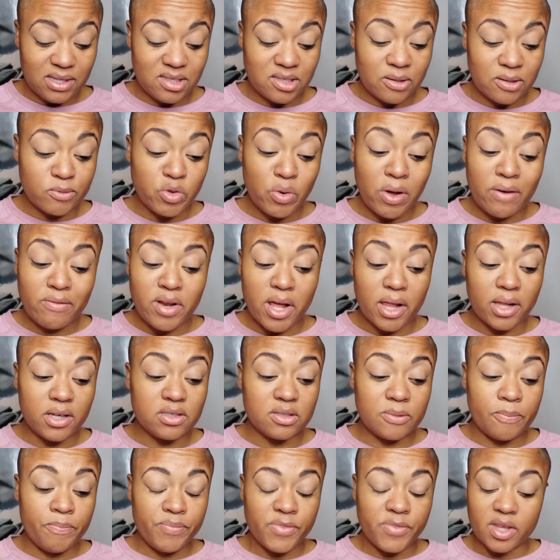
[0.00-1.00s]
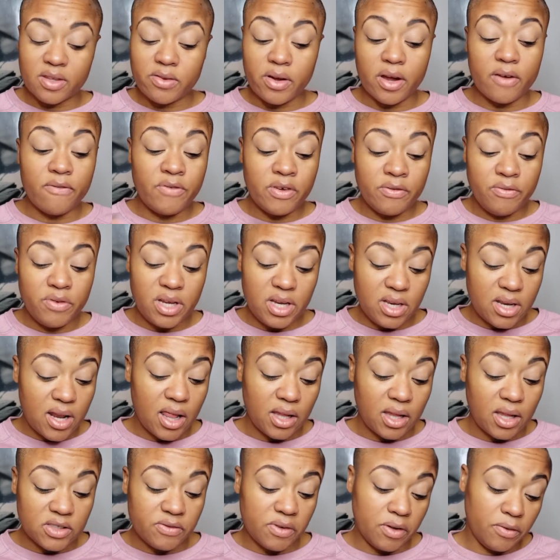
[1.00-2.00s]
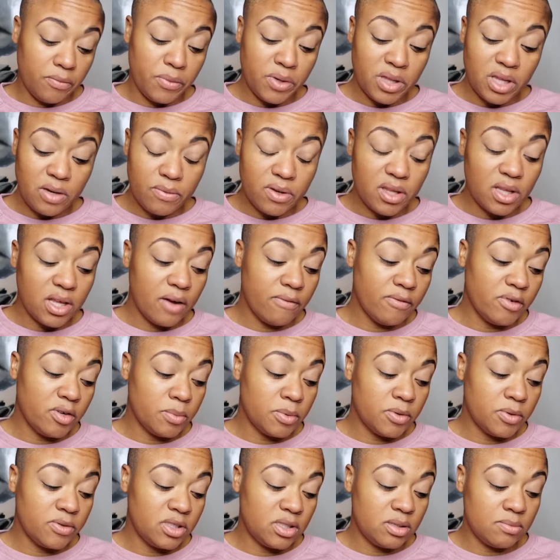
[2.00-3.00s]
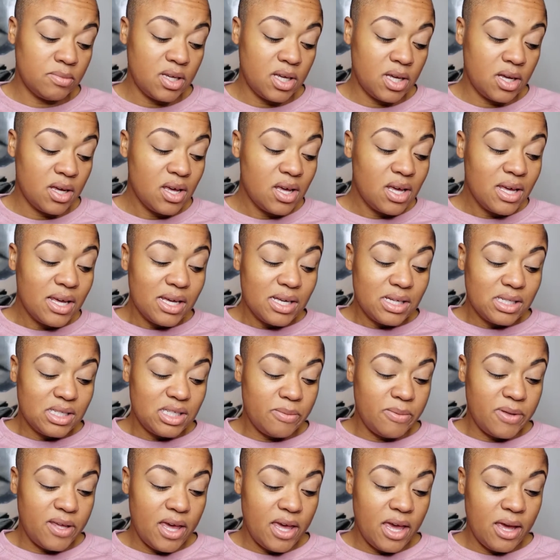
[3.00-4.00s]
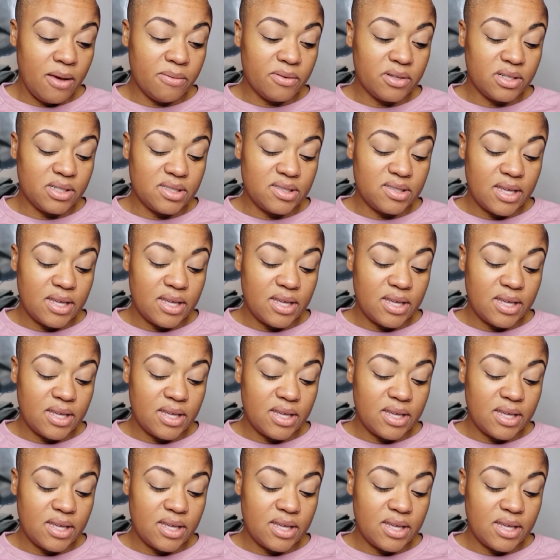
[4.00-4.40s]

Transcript: So $15 felt really, really comfortable to me to be able to